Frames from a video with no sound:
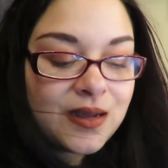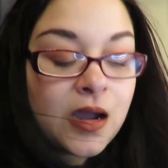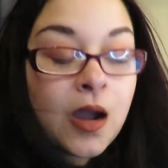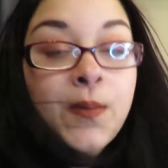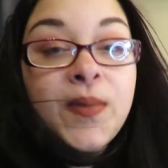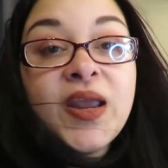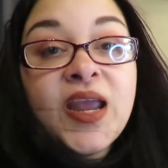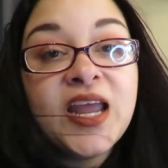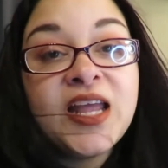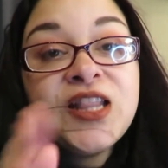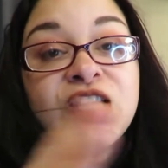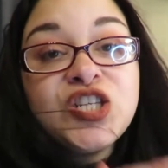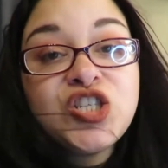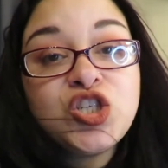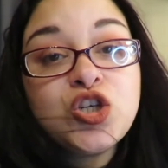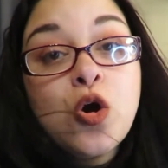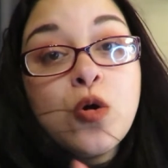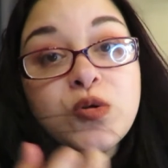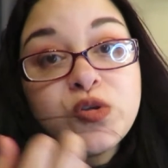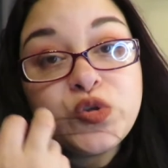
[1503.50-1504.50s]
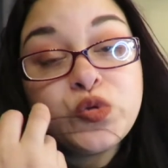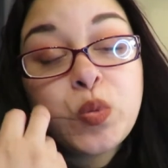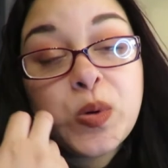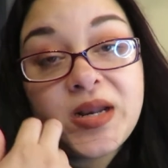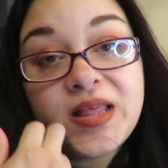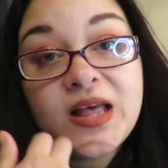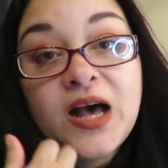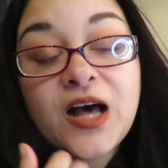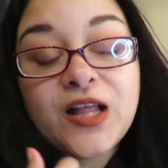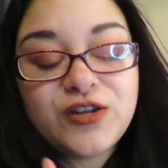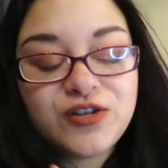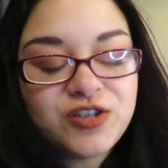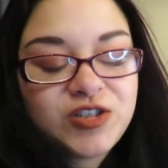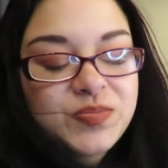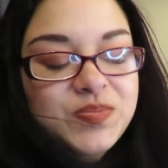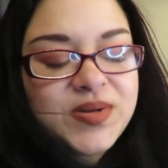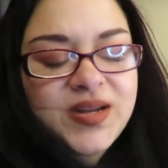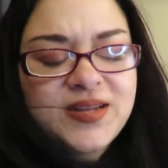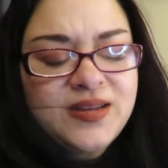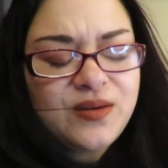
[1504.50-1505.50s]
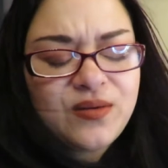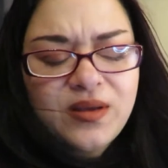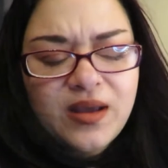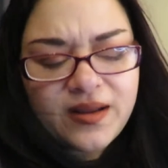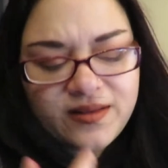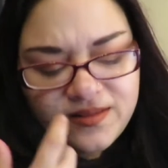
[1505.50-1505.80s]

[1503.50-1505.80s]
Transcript: I mean in the show was $20 but I didn't